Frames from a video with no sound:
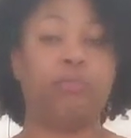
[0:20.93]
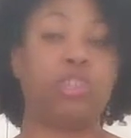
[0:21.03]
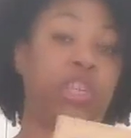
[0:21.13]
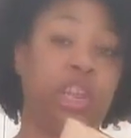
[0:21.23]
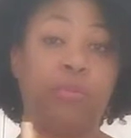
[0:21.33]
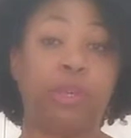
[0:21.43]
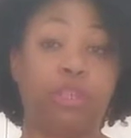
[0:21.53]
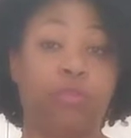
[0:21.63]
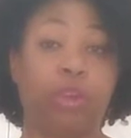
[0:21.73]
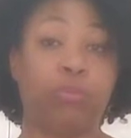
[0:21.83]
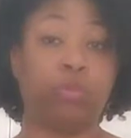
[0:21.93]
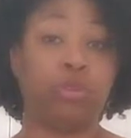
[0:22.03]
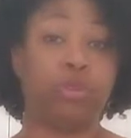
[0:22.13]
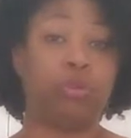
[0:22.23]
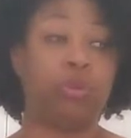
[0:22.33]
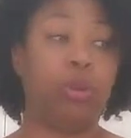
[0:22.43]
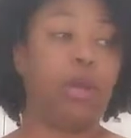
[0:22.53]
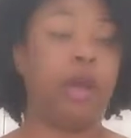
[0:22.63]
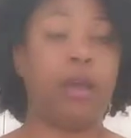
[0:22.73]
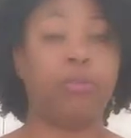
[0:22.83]
Just any picture frame will do.
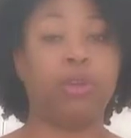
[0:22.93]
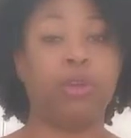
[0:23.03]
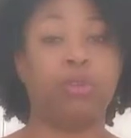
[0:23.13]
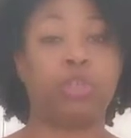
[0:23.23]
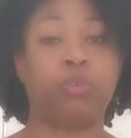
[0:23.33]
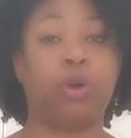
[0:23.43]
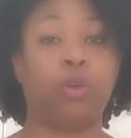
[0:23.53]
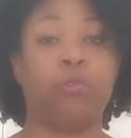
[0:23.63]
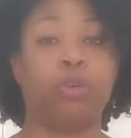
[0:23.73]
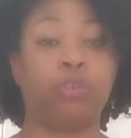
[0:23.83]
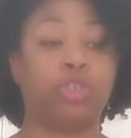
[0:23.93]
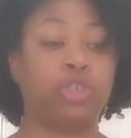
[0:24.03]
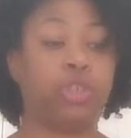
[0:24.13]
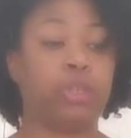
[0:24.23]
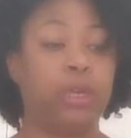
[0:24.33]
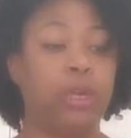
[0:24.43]
I'm gonna do a smaller version